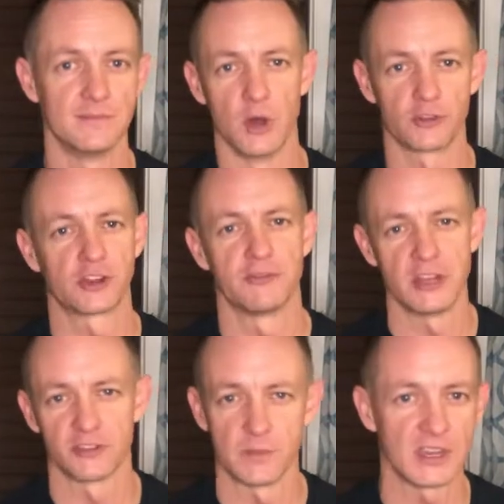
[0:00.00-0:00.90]
most of your
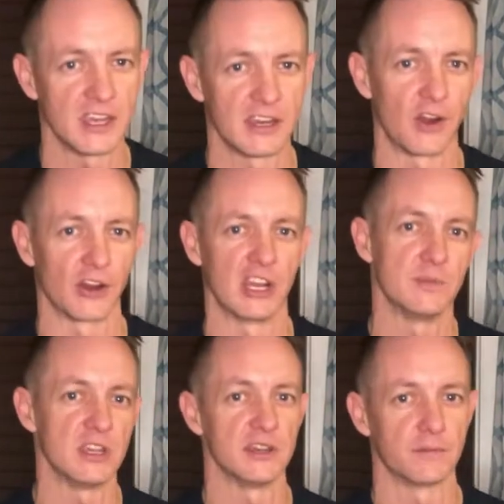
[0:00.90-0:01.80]
videos in the beginning are going to
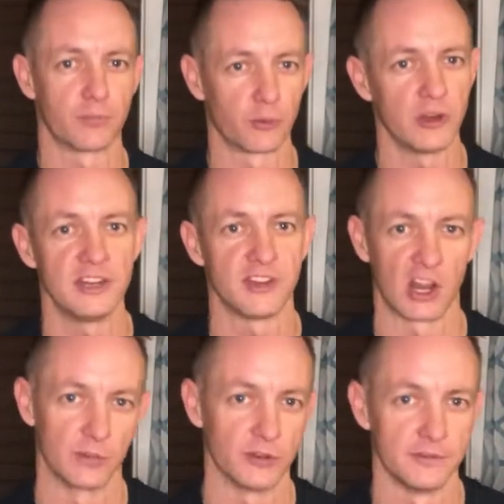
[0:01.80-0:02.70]
be pretty
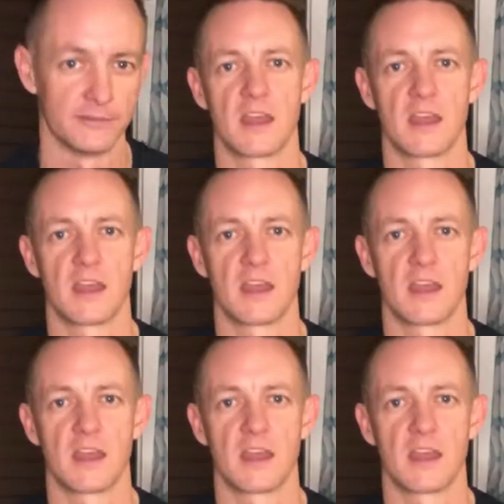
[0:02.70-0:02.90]
terrible.